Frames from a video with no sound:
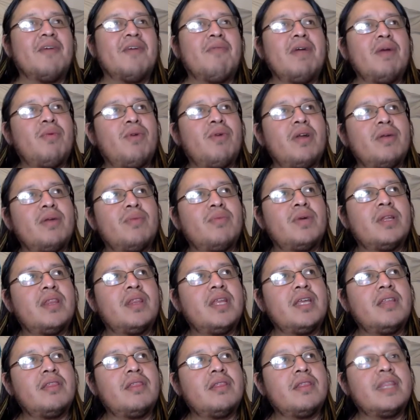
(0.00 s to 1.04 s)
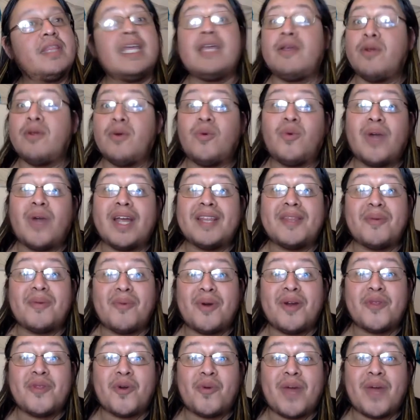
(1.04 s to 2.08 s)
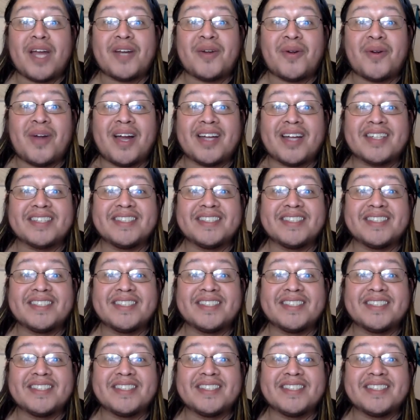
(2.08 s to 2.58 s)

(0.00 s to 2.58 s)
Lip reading: Wait, what was it? You're right. They were the Ragnarok.